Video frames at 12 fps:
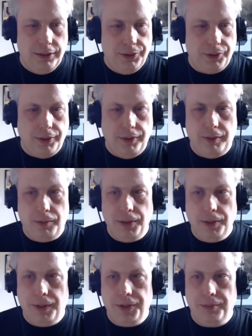So I do have
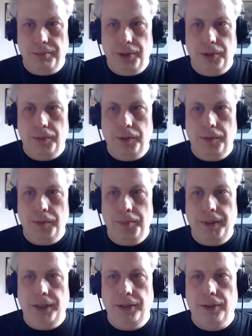one question, Beau. What would be
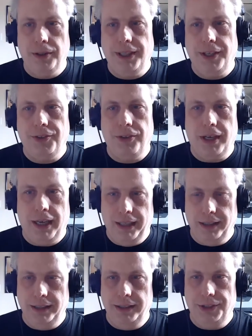your desert
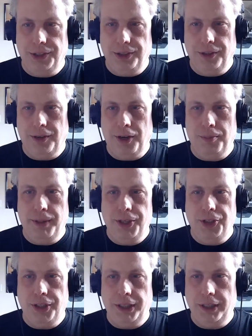island solo
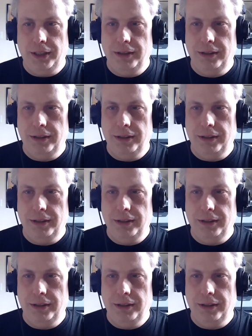RPG?